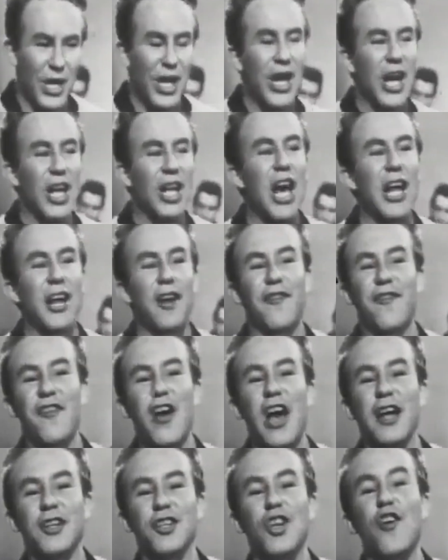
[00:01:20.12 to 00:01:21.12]
at an
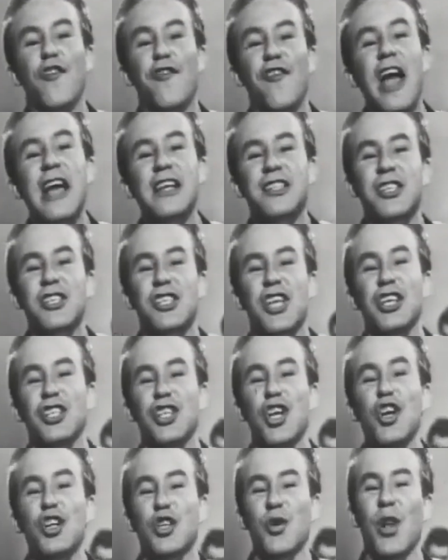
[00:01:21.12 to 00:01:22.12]
early age in
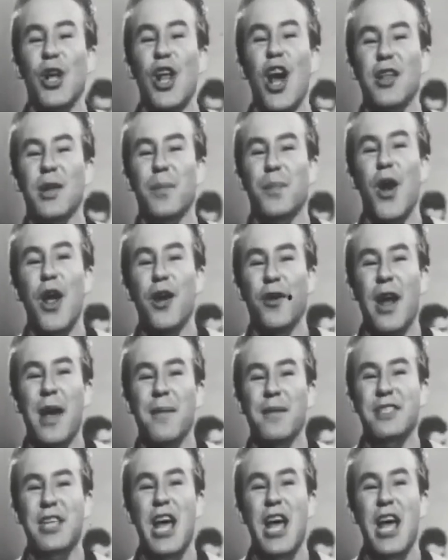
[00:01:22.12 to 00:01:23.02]
his teens.